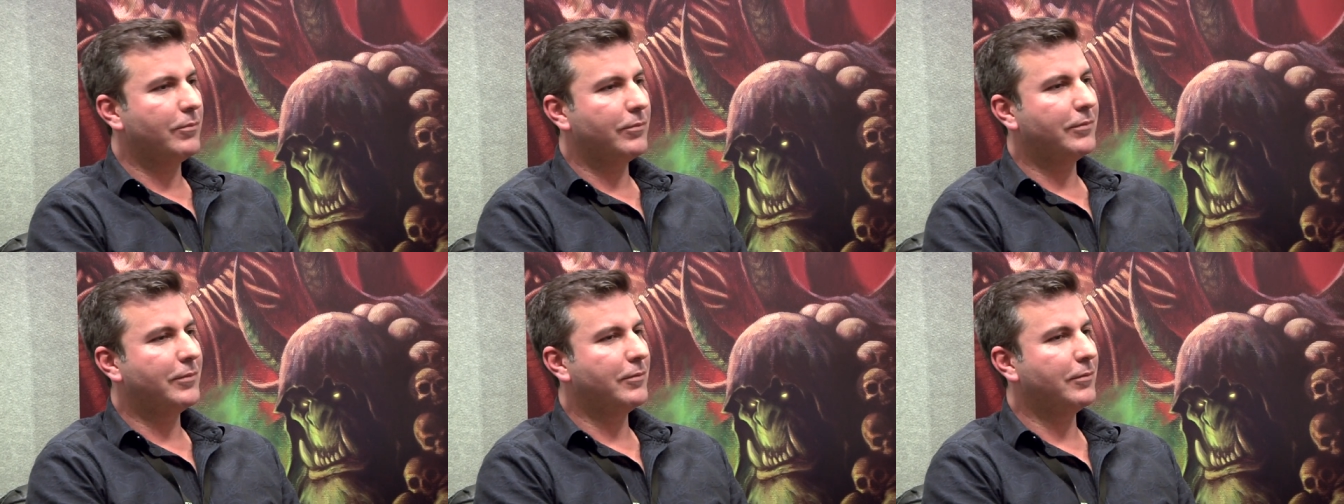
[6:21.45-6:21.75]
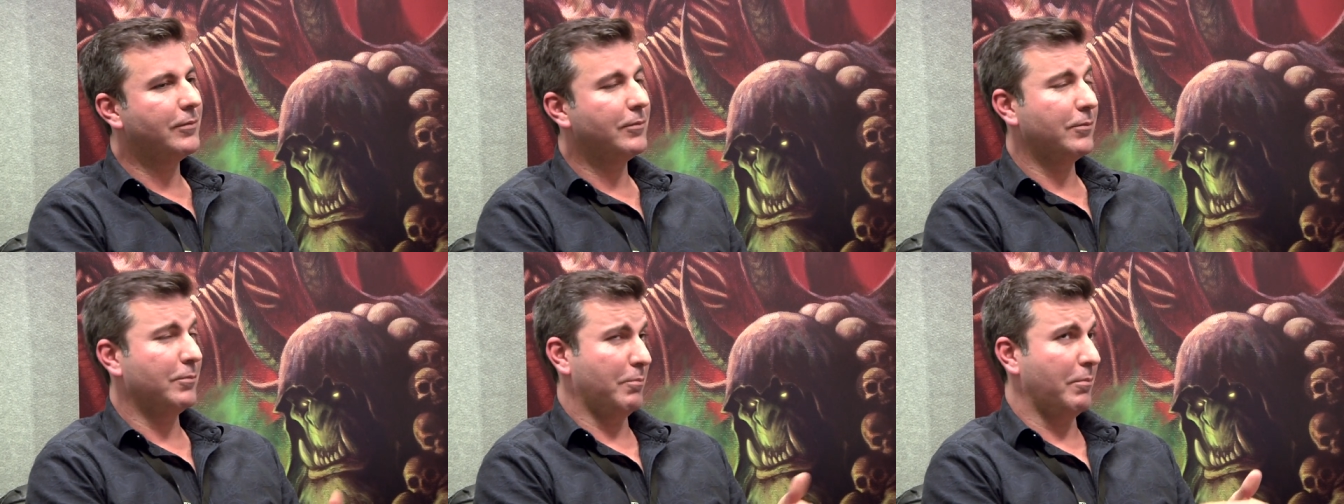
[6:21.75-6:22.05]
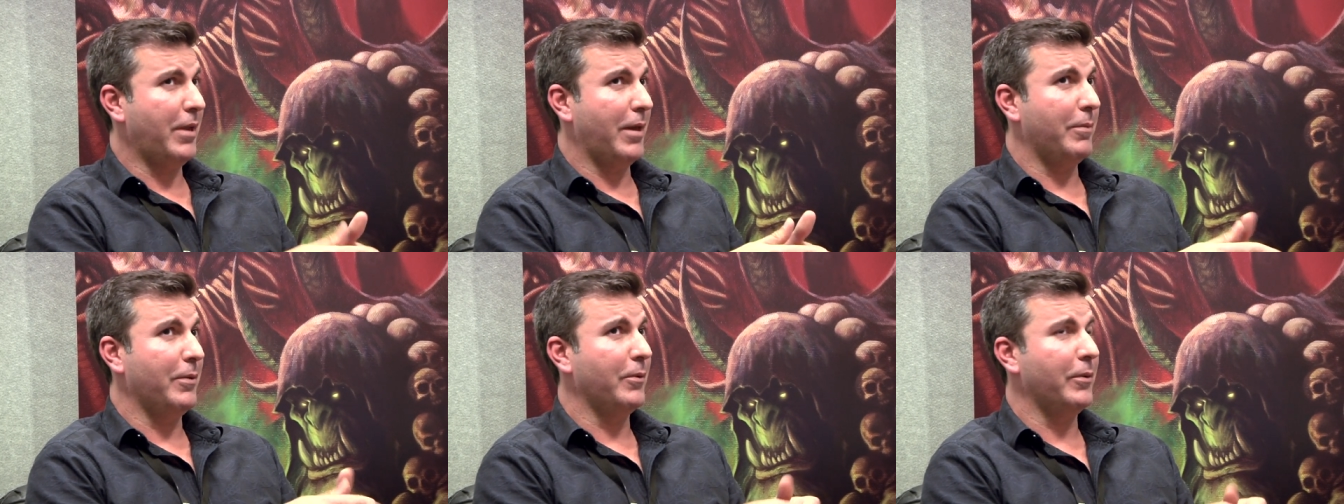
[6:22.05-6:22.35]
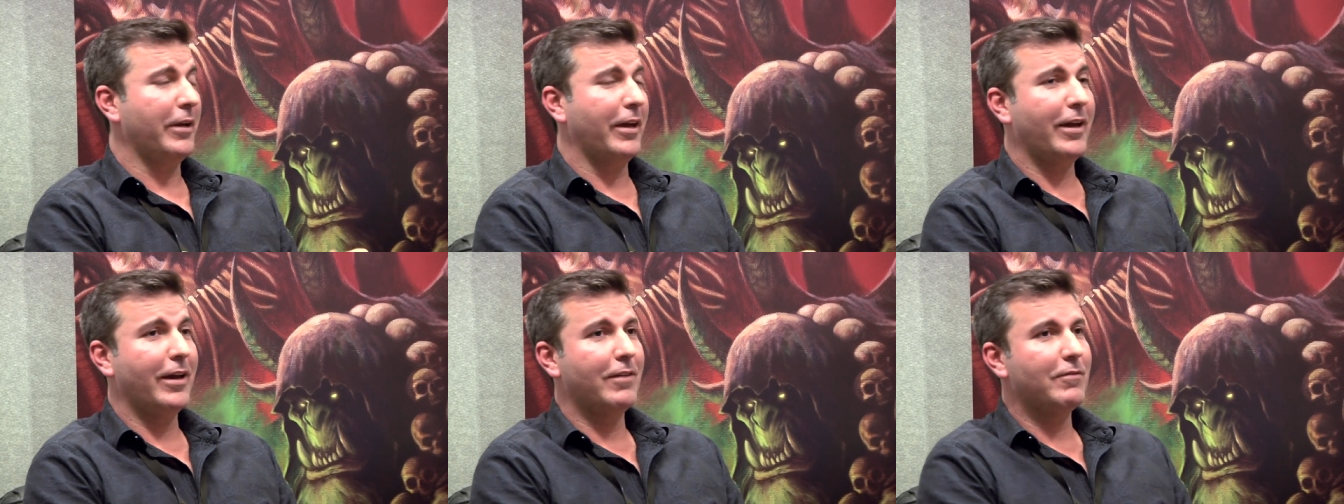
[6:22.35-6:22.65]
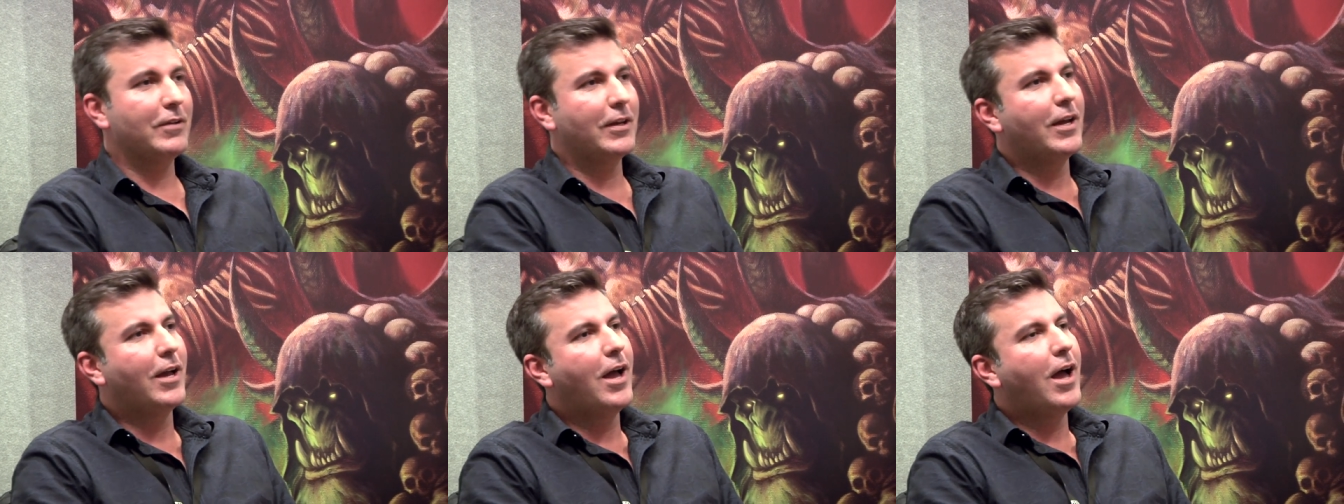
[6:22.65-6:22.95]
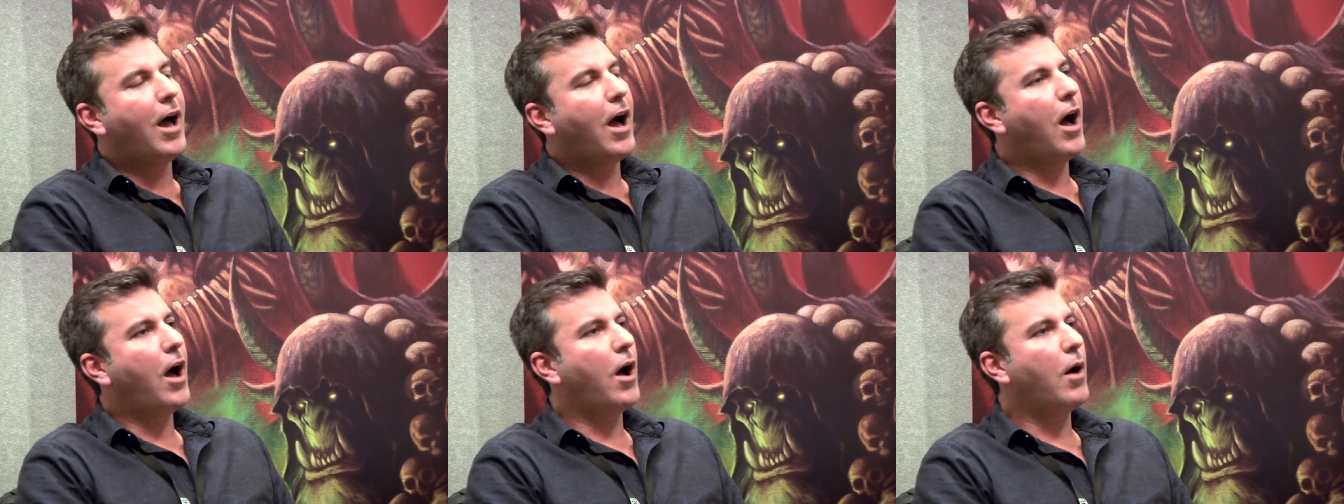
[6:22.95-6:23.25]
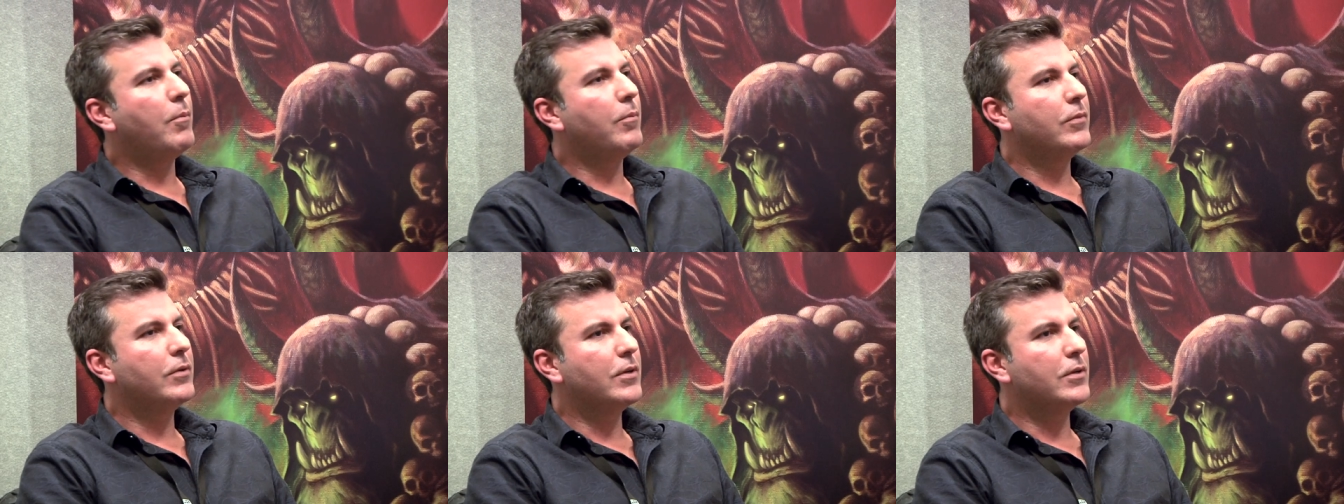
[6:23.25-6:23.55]
Um, maybe we have
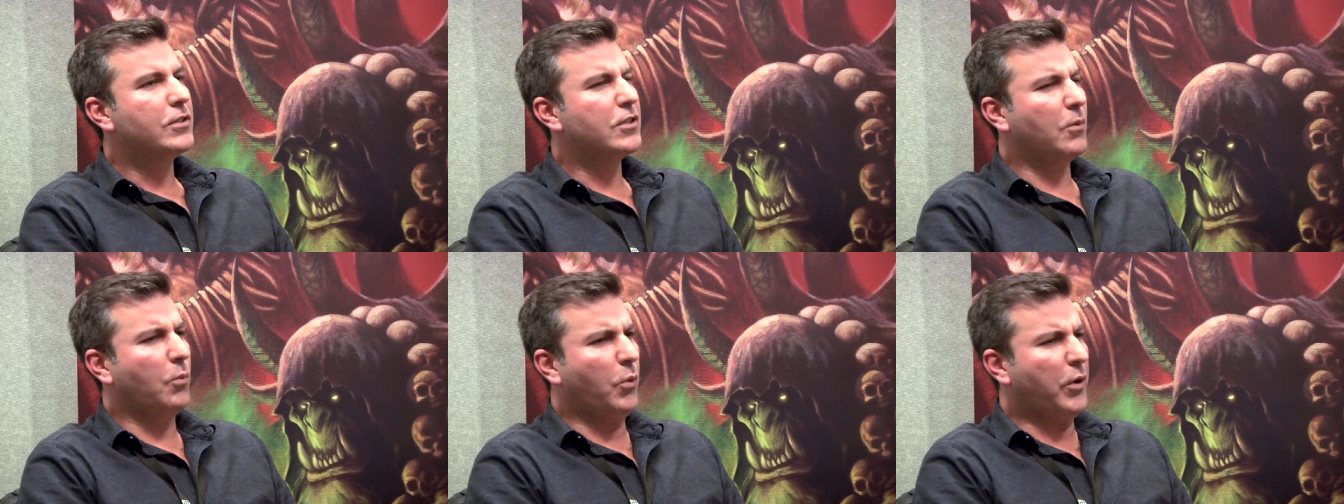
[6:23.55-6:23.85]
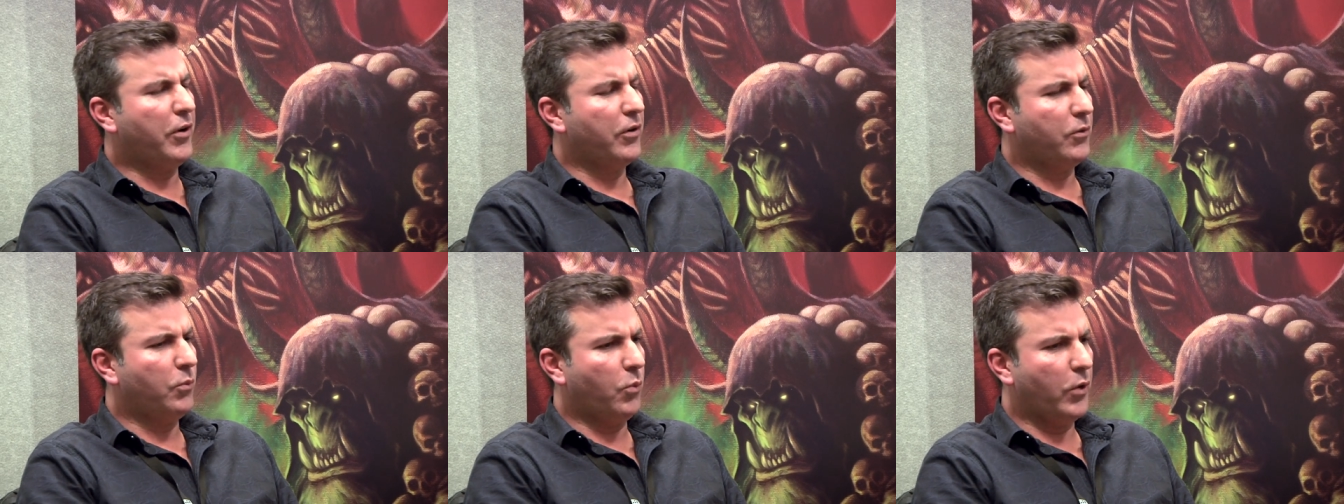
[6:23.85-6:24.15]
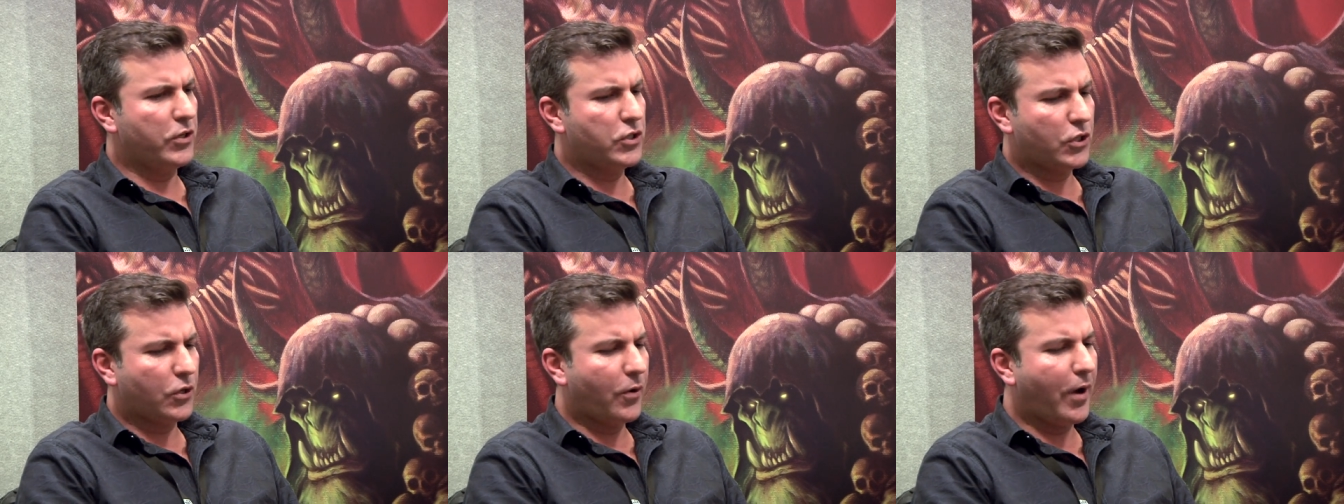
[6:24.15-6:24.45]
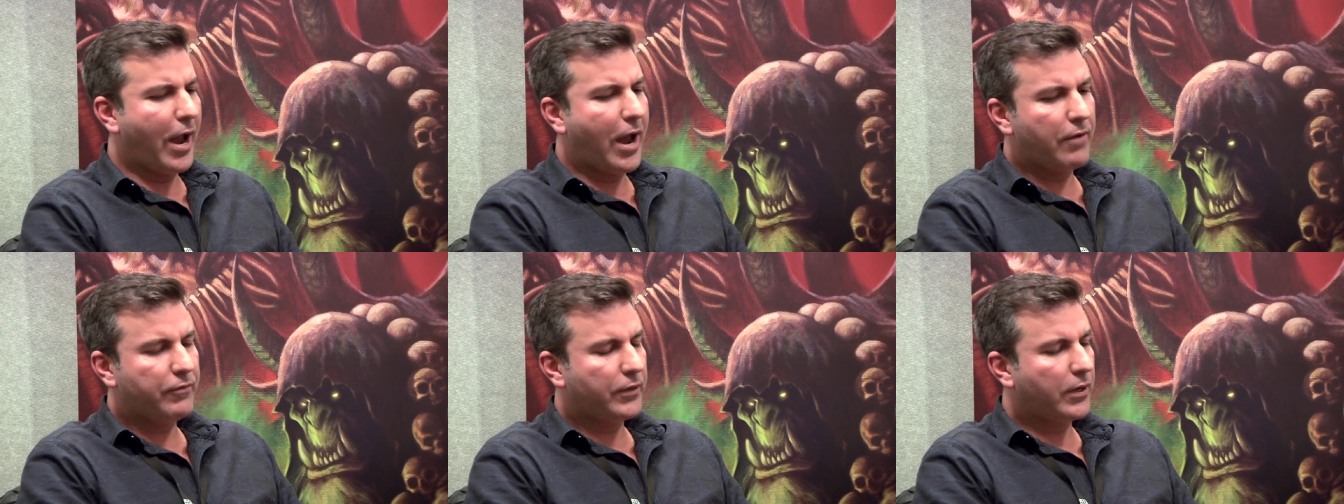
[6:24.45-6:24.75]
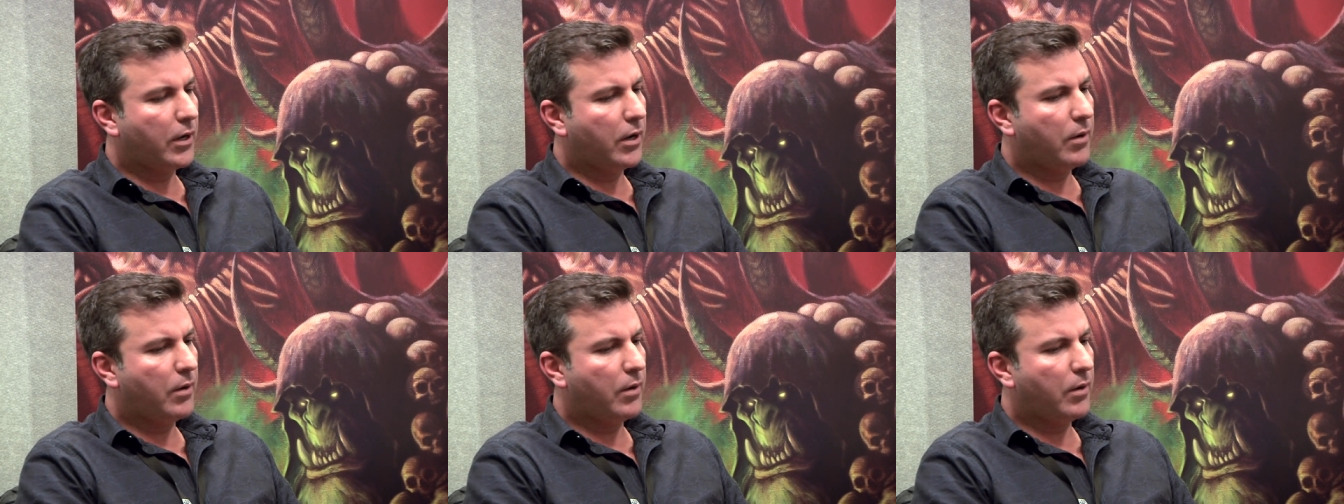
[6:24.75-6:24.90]
um, some weird witchcraft.